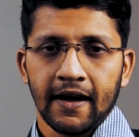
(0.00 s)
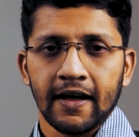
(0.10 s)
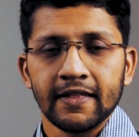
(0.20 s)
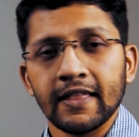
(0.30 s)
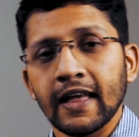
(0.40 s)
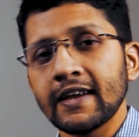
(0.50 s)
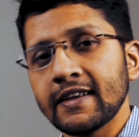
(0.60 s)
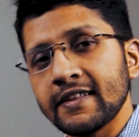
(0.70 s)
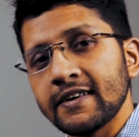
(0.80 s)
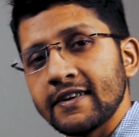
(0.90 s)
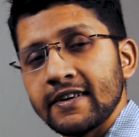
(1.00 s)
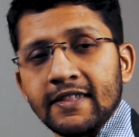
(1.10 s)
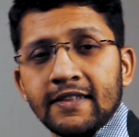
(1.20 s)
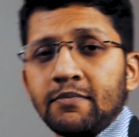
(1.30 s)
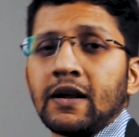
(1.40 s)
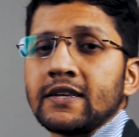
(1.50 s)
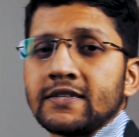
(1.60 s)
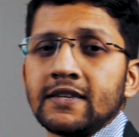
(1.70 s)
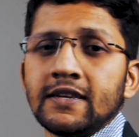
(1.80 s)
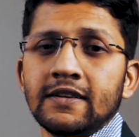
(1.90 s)
Unlike the Libra
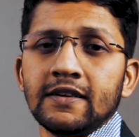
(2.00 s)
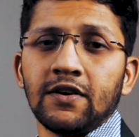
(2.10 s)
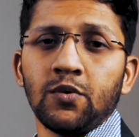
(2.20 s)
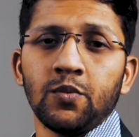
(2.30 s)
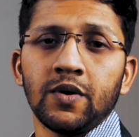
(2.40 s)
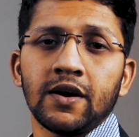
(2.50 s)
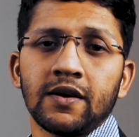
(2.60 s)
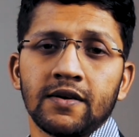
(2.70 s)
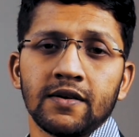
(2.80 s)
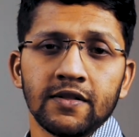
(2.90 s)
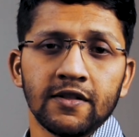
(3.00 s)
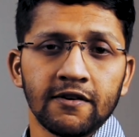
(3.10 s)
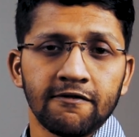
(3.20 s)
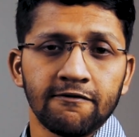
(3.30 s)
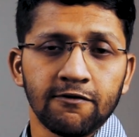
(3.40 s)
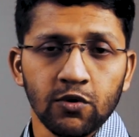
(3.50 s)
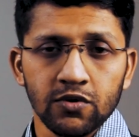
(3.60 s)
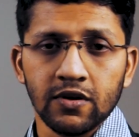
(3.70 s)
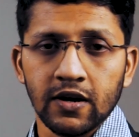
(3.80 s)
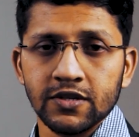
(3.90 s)
Ascendant, where the
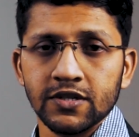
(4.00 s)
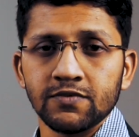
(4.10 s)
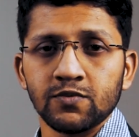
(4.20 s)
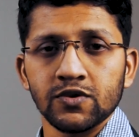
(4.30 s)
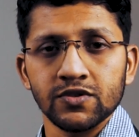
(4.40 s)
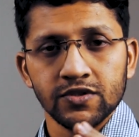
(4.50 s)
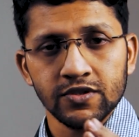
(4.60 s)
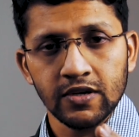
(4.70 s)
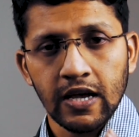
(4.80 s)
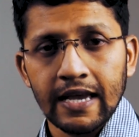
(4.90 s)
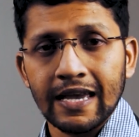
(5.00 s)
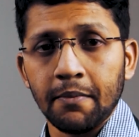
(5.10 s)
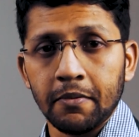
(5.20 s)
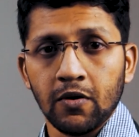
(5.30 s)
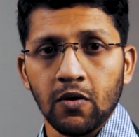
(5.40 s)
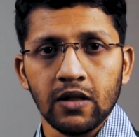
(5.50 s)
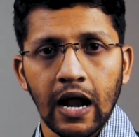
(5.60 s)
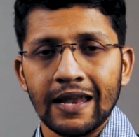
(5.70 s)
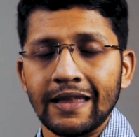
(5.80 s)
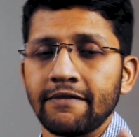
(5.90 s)
fourth Rashi was Capricorn
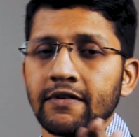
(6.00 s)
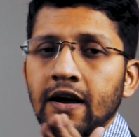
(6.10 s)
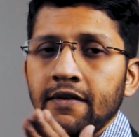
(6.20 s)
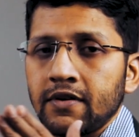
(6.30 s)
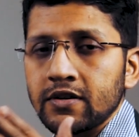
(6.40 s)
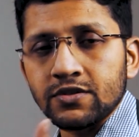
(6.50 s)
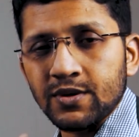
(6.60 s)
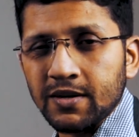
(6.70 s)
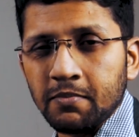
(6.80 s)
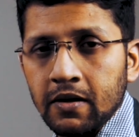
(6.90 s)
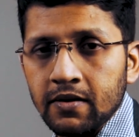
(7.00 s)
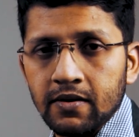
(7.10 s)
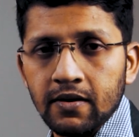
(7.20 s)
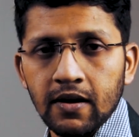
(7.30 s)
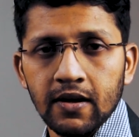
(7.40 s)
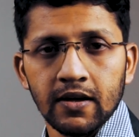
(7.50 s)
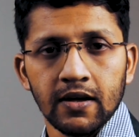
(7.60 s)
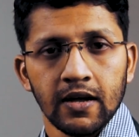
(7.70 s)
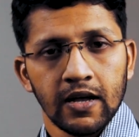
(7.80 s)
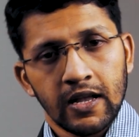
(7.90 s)
and they were having a strict mother.
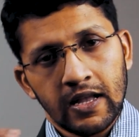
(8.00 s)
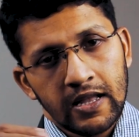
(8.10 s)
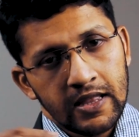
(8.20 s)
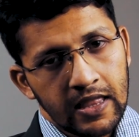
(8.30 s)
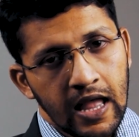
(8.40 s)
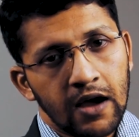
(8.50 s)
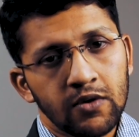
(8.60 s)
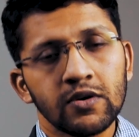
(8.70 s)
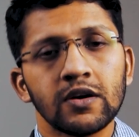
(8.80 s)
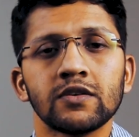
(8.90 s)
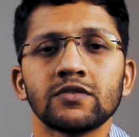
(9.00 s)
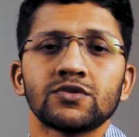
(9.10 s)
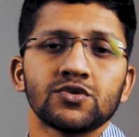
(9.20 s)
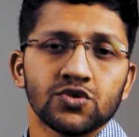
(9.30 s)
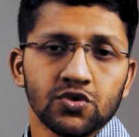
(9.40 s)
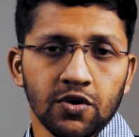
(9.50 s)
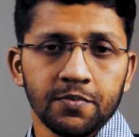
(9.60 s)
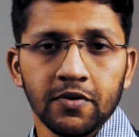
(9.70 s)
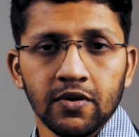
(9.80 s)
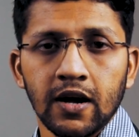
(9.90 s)
Now, to
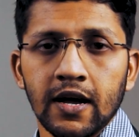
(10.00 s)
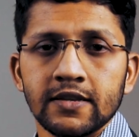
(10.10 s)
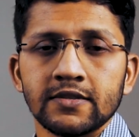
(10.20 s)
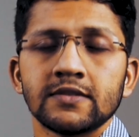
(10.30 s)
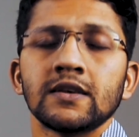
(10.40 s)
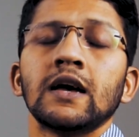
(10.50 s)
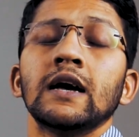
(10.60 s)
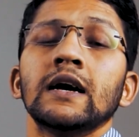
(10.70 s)
Scorpio guys,